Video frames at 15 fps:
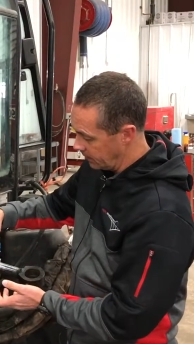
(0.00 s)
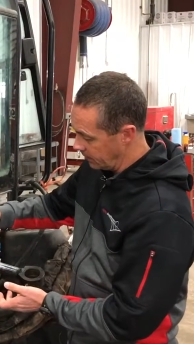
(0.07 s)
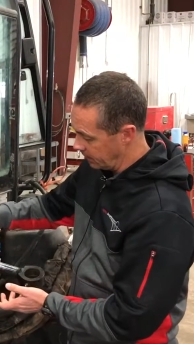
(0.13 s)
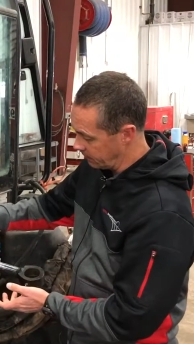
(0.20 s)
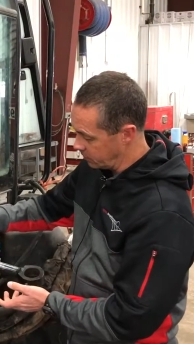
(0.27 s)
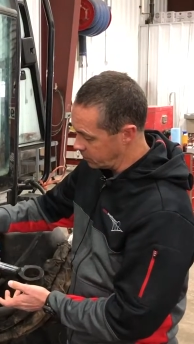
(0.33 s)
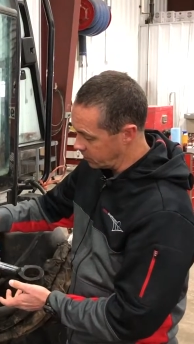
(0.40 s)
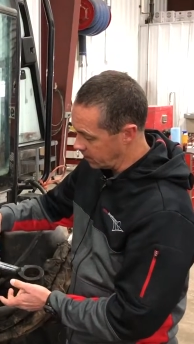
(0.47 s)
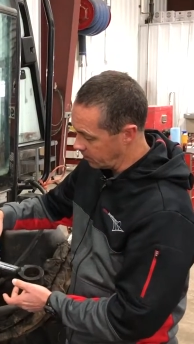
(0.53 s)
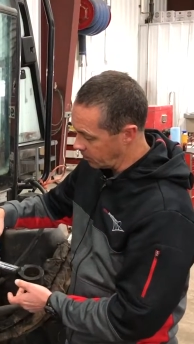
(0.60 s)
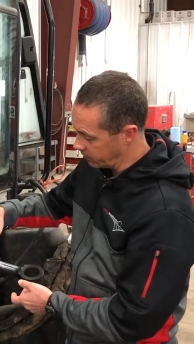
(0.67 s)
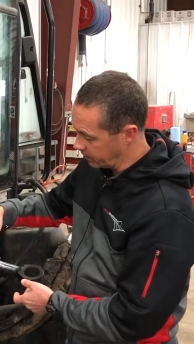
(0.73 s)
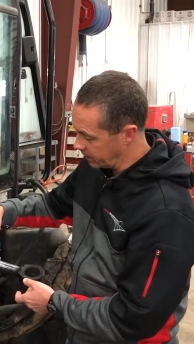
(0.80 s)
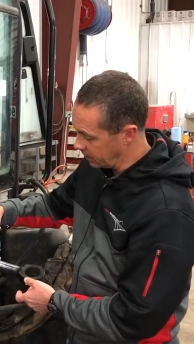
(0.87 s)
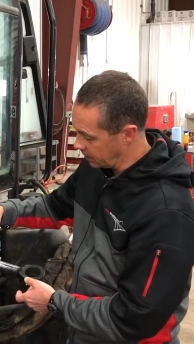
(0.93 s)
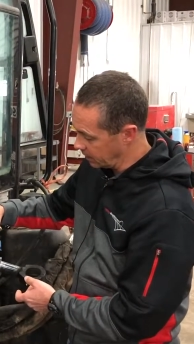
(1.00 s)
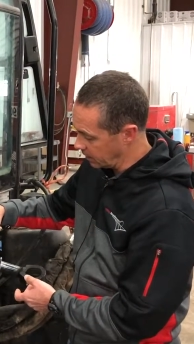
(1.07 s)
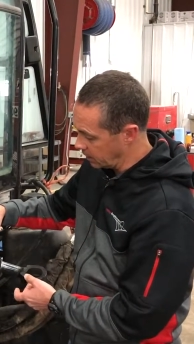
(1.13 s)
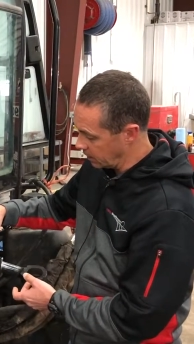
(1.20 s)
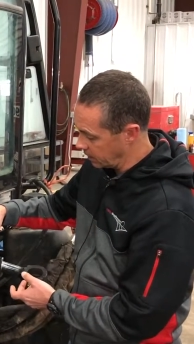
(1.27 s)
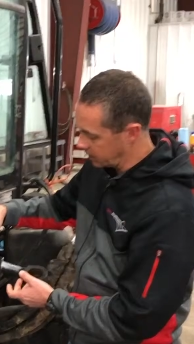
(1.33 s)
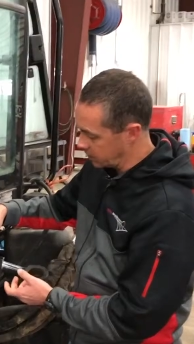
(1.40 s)
and if you come over here
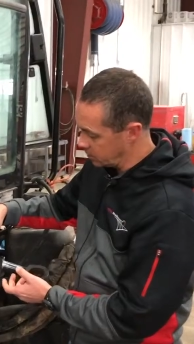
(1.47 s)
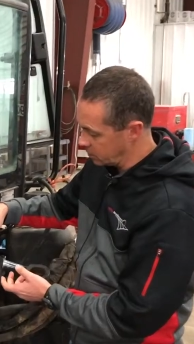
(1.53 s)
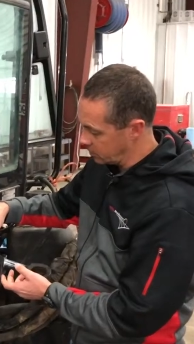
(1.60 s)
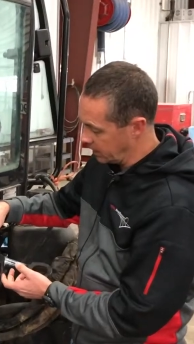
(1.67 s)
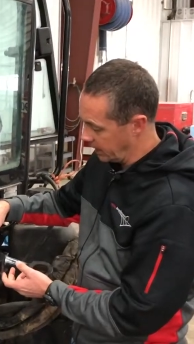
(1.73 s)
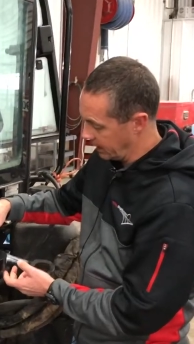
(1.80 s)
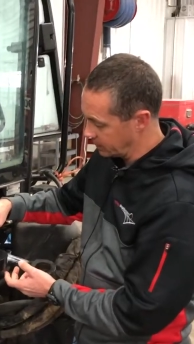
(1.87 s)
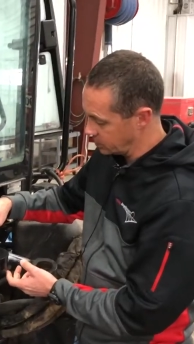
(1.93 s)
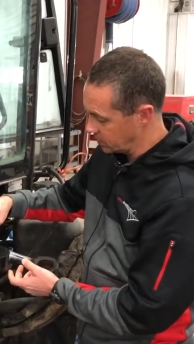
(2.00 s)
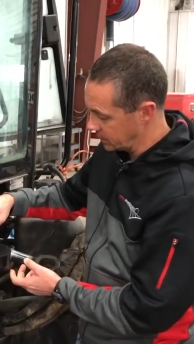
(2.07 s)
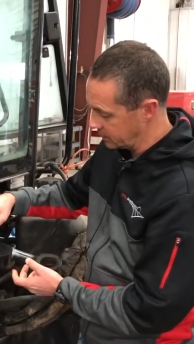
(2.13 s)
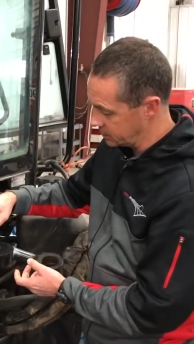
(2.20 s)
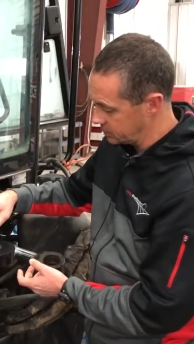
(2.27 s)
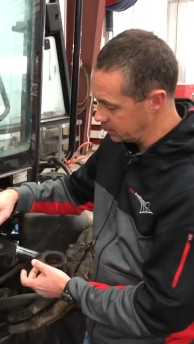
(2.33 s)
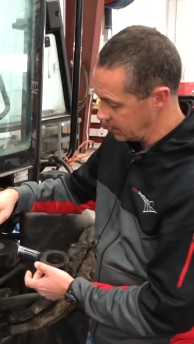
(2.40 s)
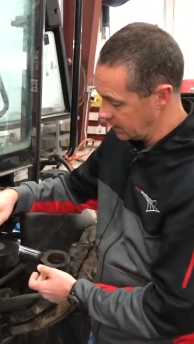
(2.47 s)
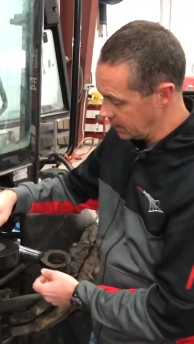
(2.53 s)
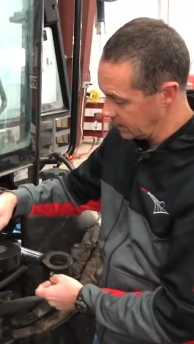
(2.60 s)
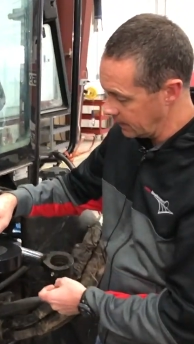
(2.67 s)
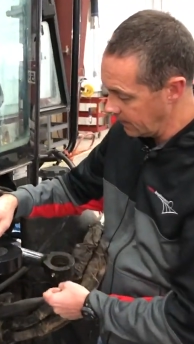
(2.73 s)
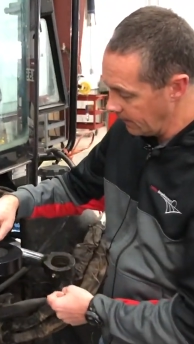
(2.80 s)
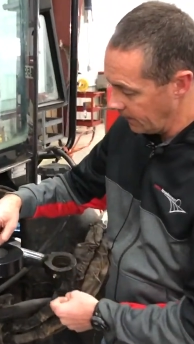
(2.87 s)
and look, you can actually
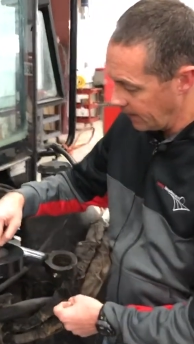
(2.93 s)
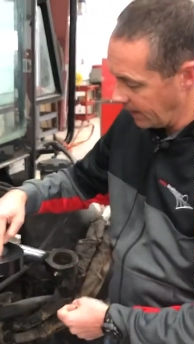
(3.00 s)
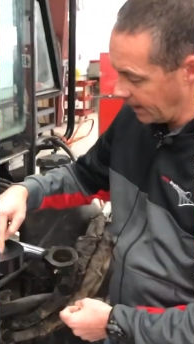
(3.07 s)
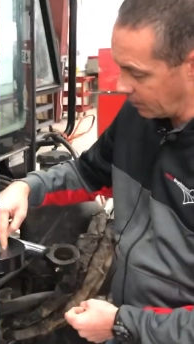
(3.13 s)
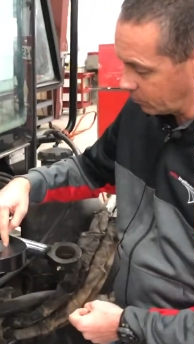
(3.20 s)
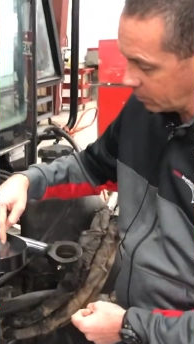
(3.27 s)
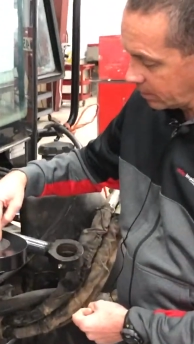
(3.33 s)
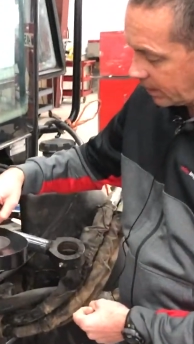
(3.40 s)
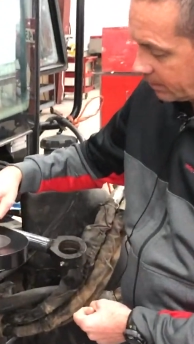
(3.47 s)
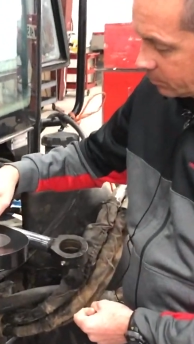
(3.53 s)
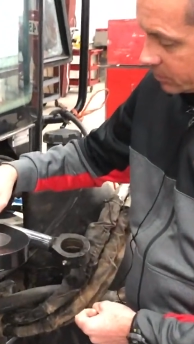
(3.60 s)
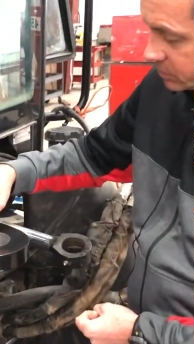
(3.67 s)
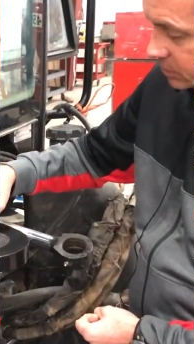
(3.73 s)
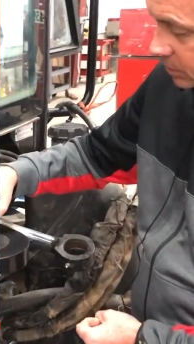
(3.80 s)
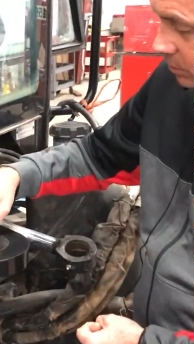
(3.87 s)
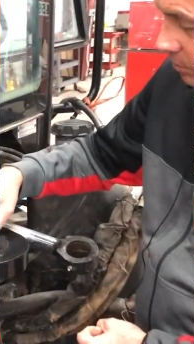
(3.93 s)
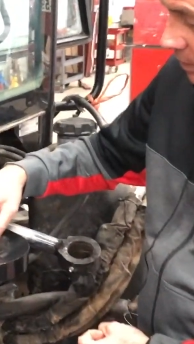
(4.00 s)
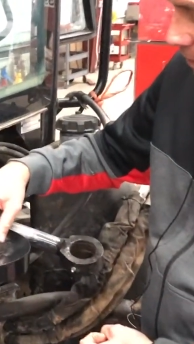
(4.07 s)
see how we're able to go